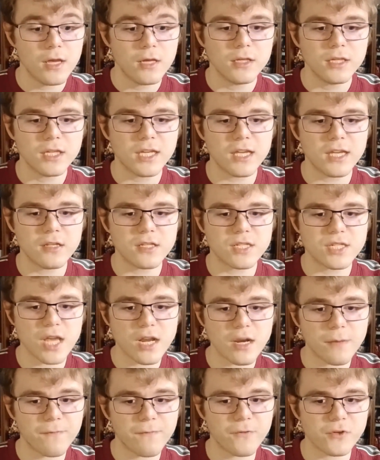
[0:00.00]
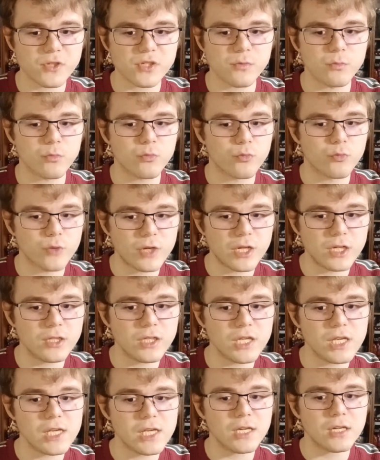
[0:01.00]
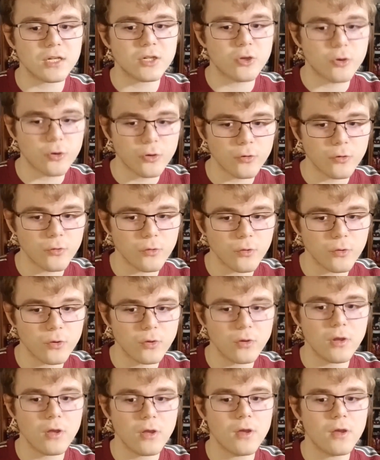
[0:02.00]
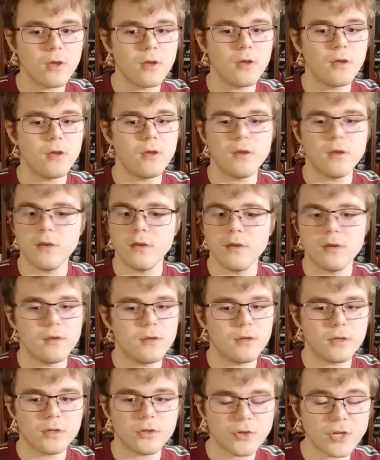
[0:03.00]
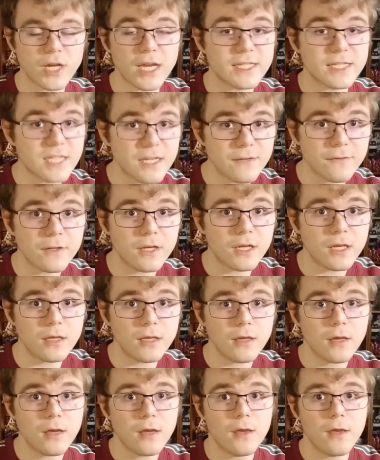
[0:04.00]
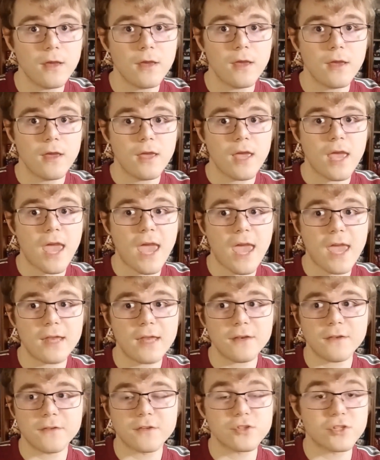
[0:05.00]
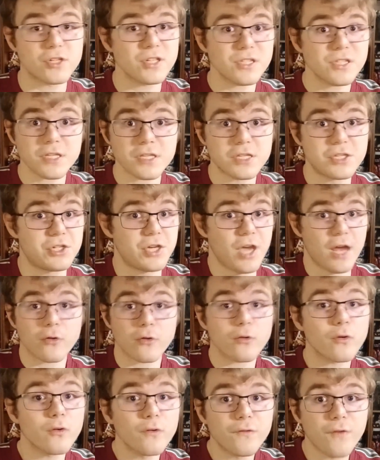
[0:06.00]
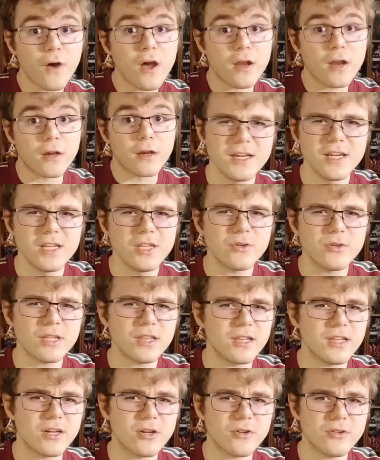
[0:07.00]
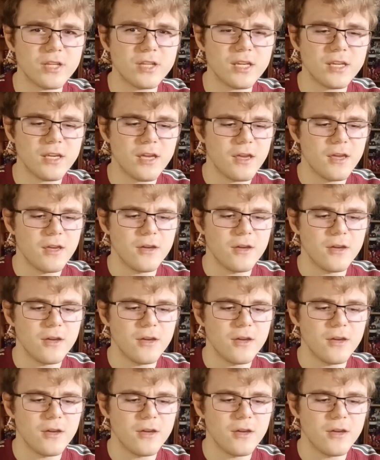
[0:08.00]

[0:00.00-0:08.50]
can set up for some really cool creativity and just general fun. You can literally